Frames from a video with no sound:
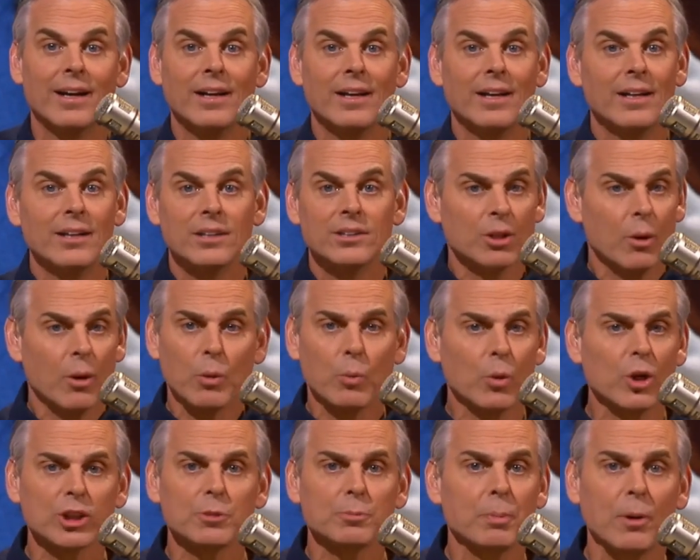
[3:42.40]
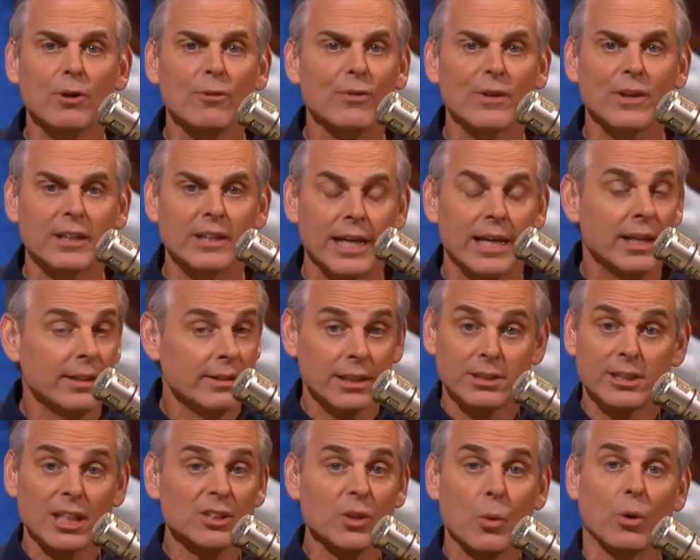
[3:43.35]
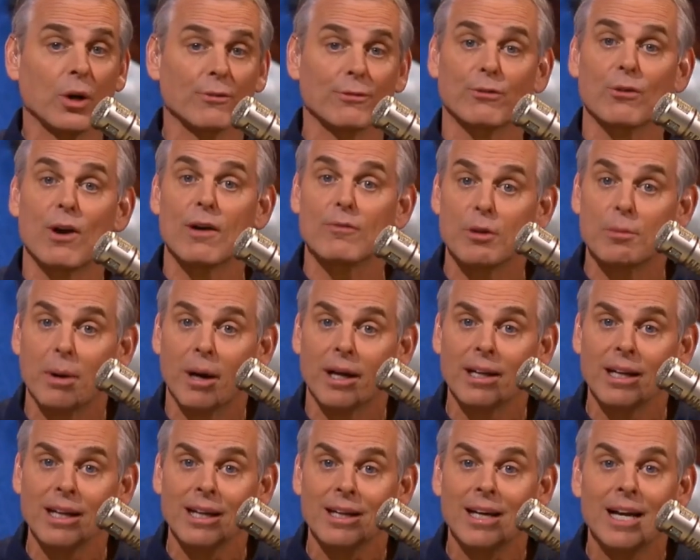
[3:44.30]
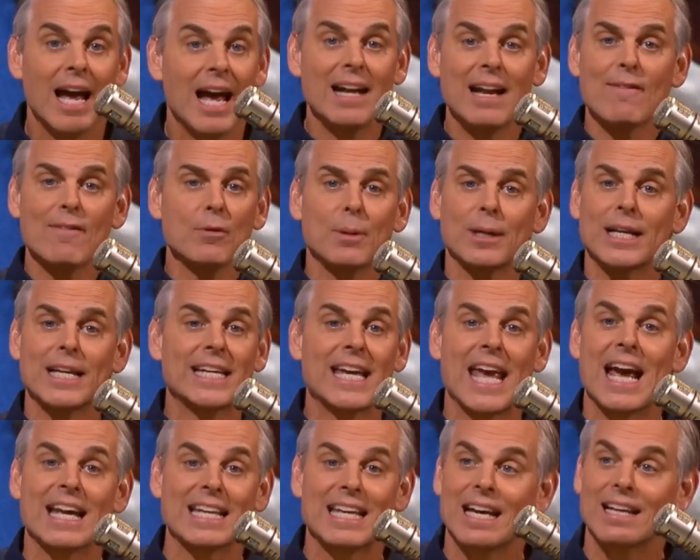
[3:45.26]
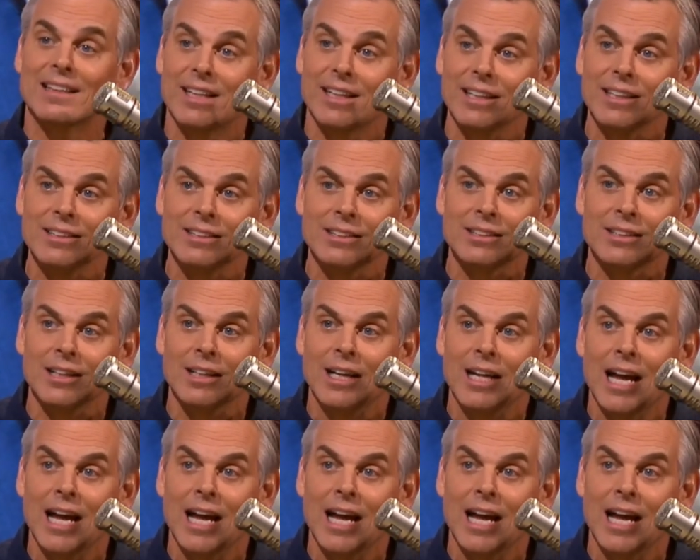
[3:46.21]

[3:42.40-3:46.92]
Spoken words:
So it works perfectly. This doesn't work for everybody, and everybody can't get this.